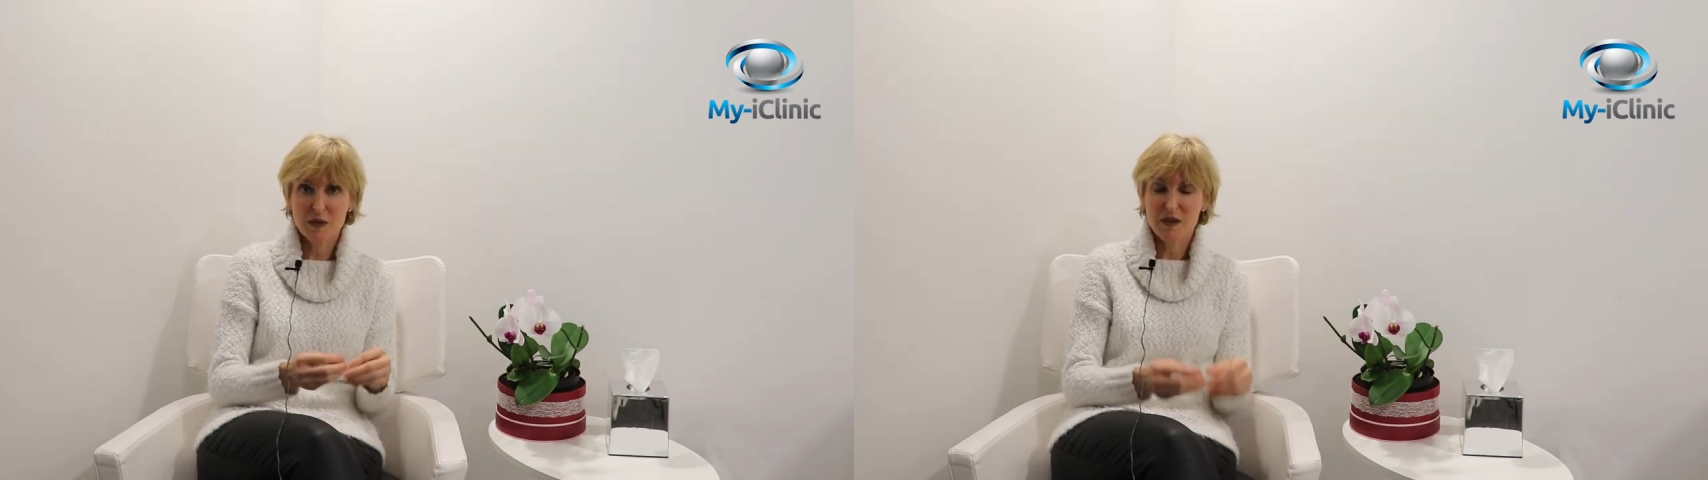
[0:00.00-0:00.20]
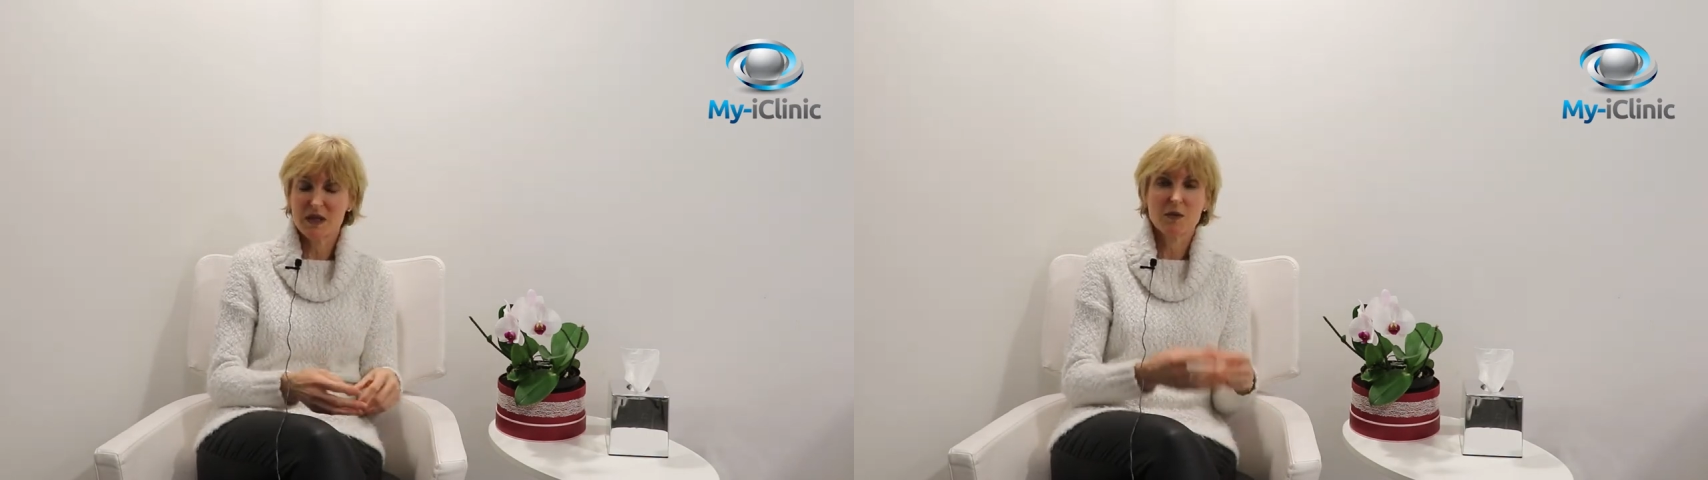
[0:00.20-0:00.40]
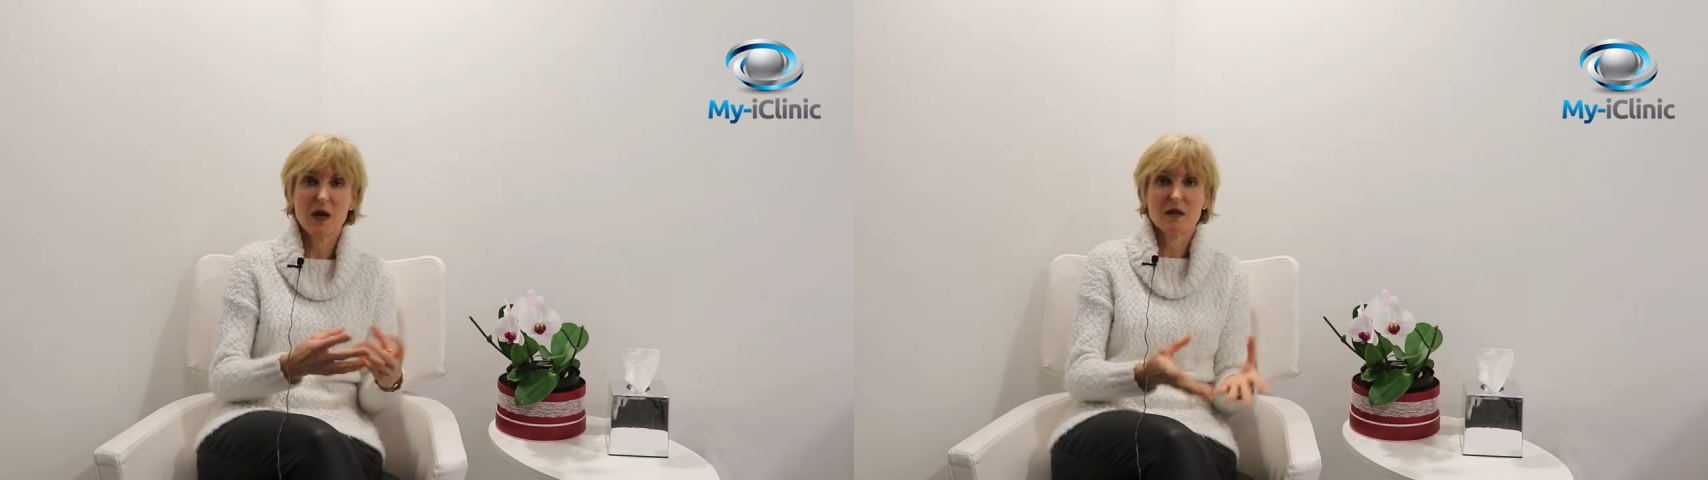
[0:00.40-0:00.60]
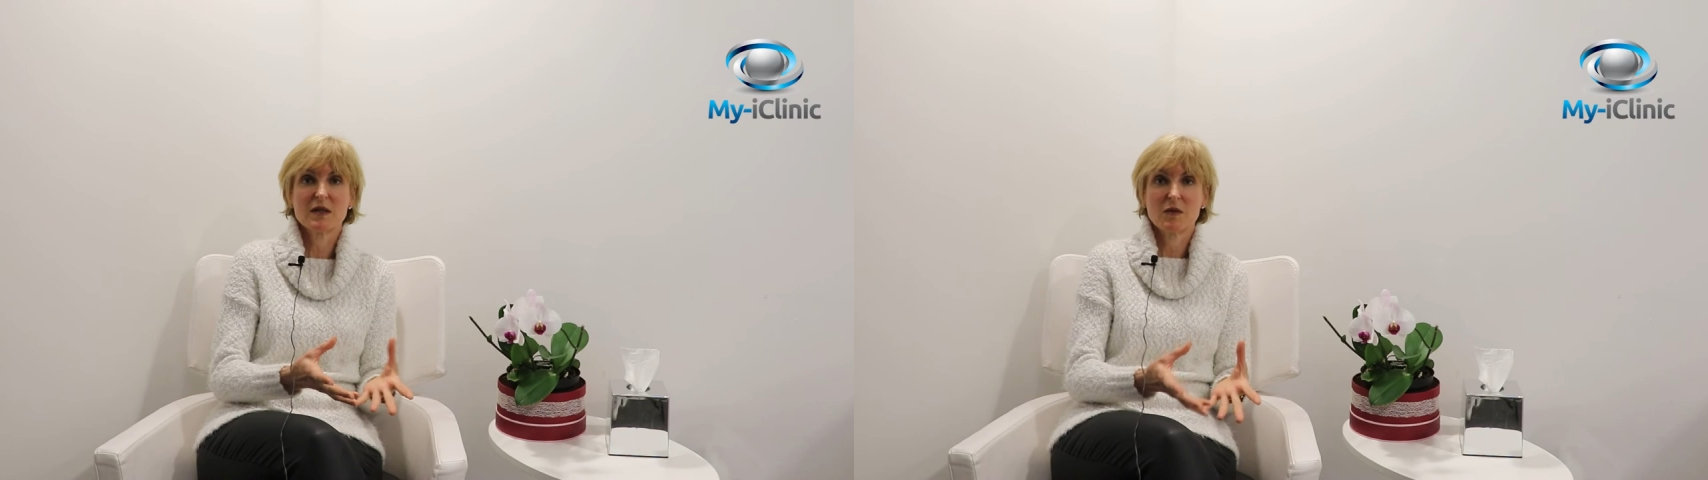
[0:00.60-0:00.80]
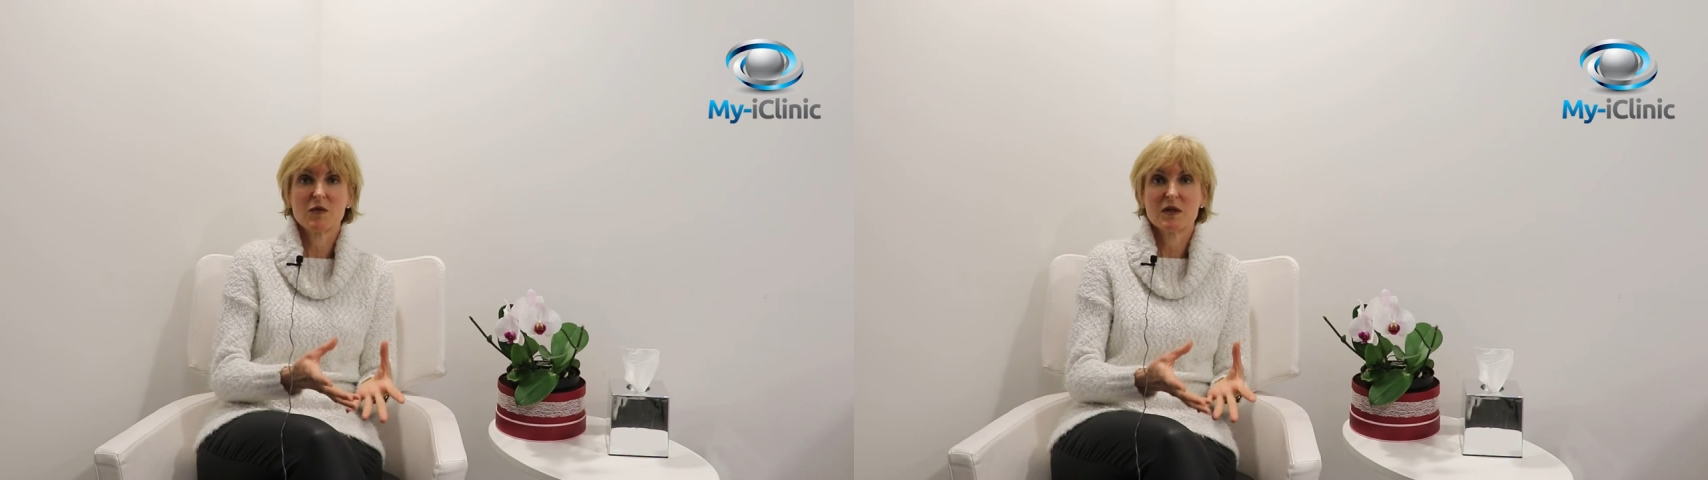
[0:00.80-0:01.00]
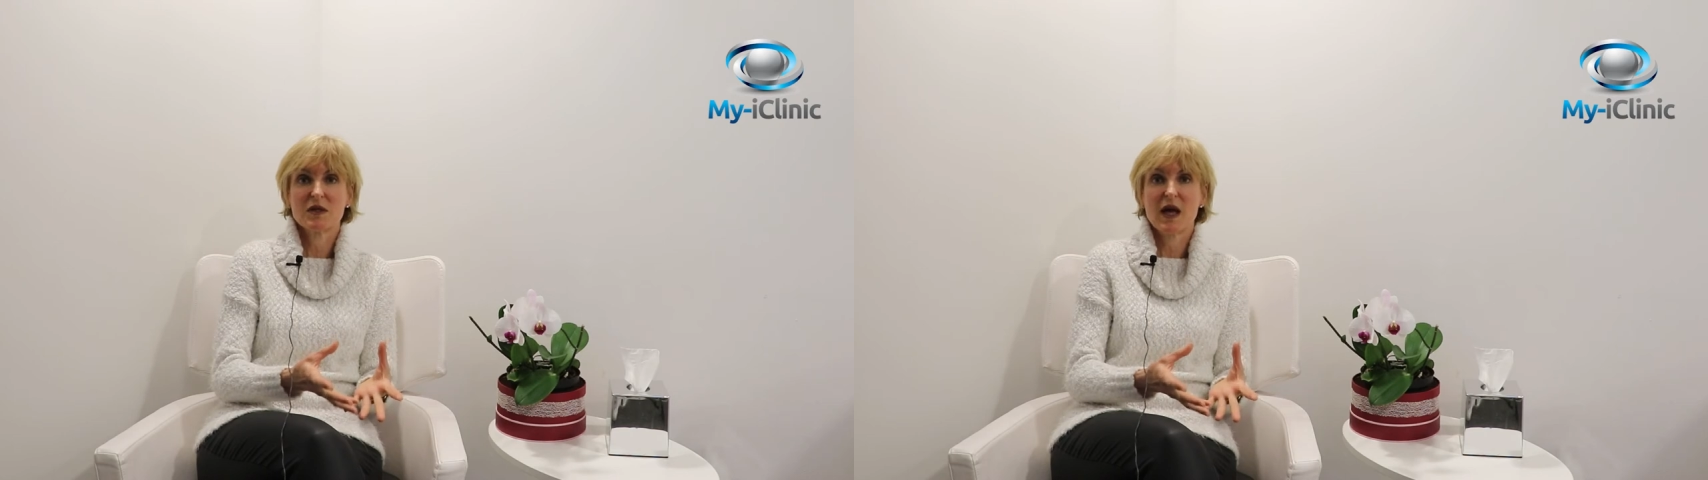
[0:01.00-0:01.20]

but this person was